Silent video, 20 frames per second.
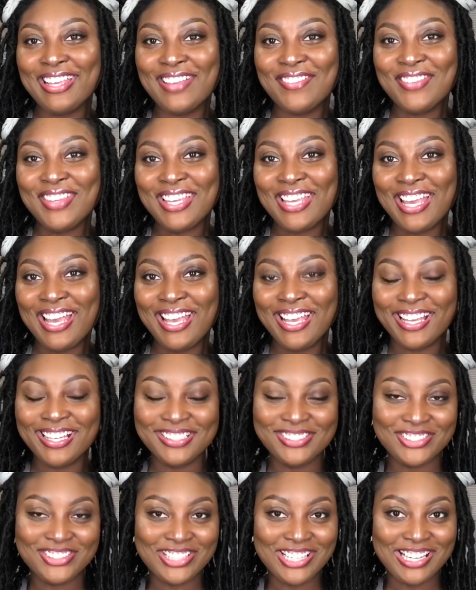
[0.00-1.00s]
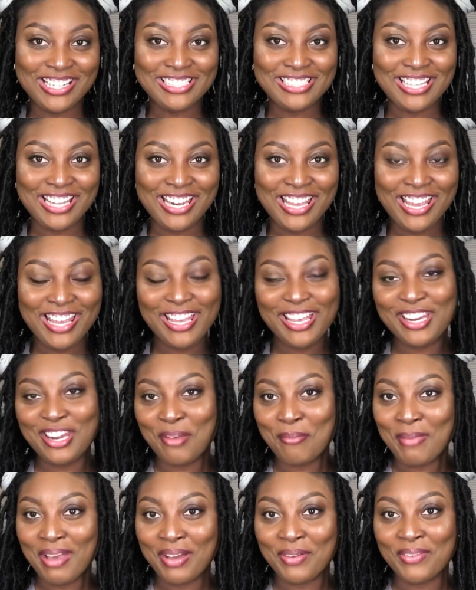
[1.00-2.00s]
Gifty Gang, it's Gianna Janet and
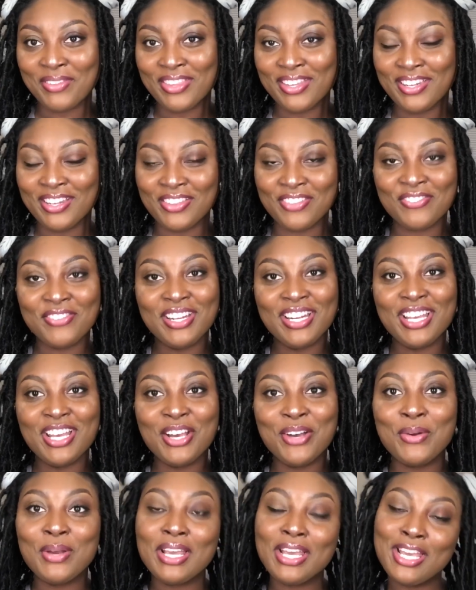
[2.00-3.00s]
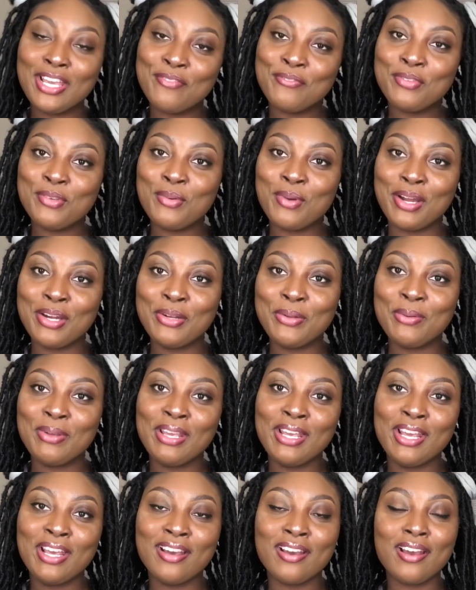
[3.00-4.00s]
I'm back with another video. If you are new
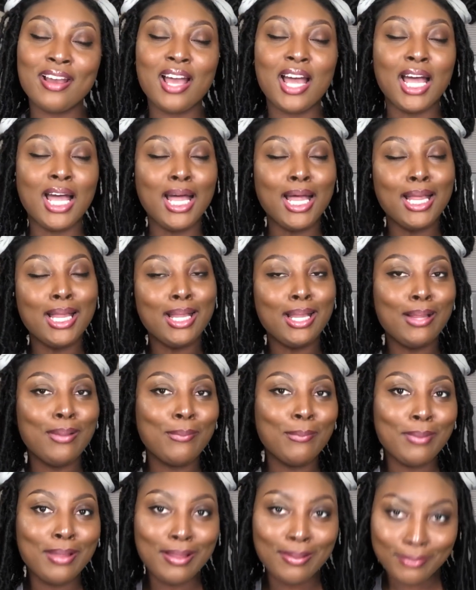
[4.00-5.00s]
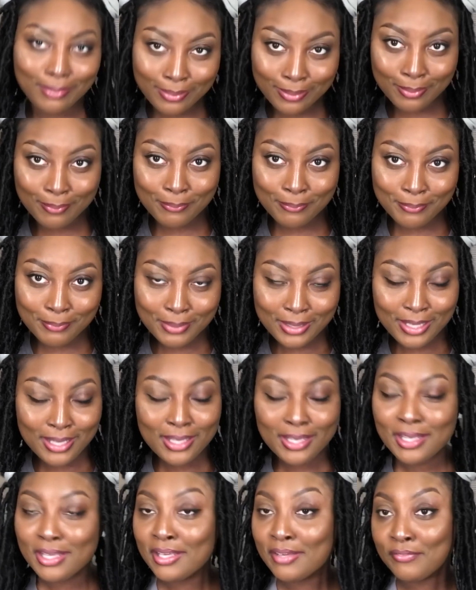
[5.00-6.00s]
here, welcome.
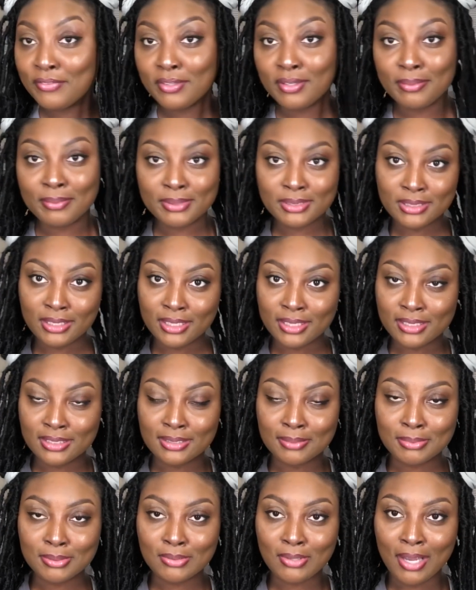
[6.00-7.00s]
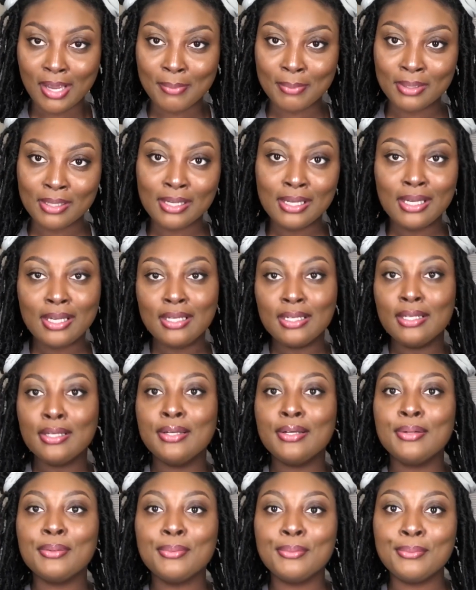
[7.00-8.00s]
If you're a returning subscriber,
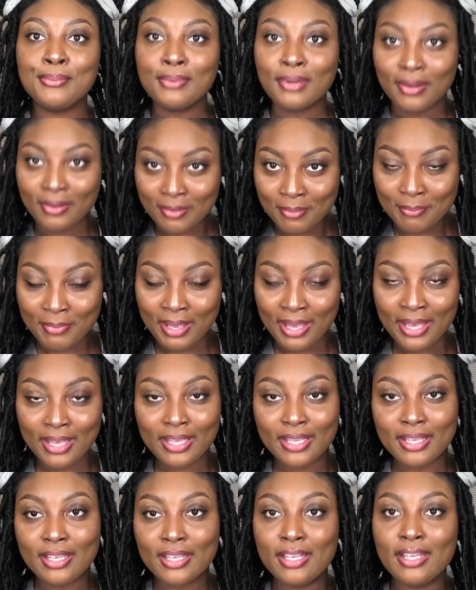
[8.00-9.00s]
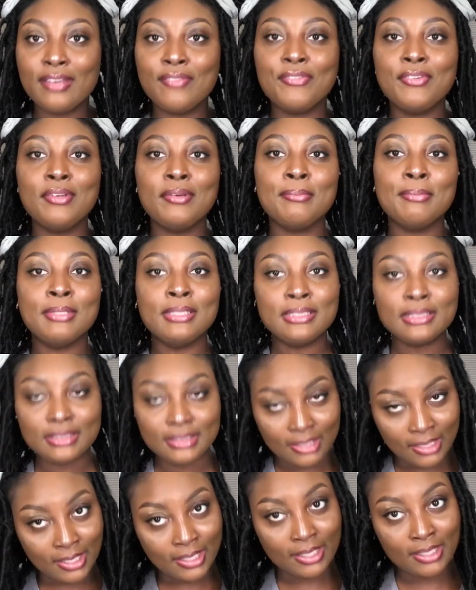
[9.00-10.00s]
welcome back. If you've been
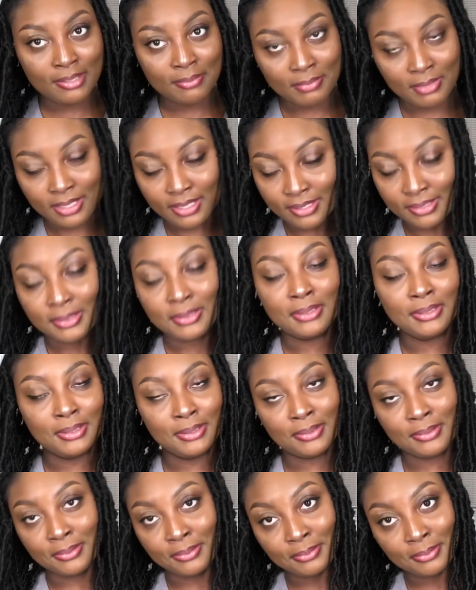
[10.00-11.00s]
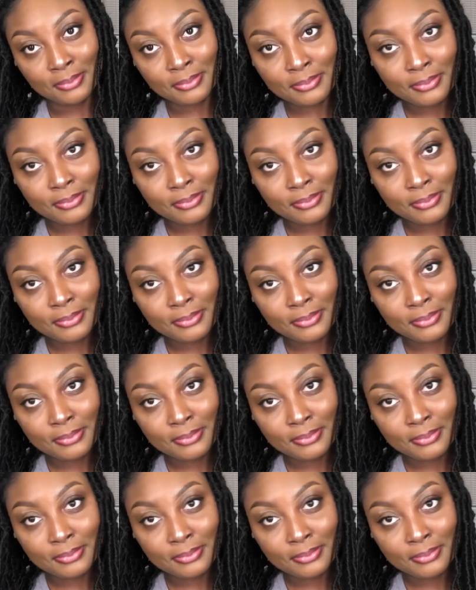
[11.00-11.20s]
stalking my channel,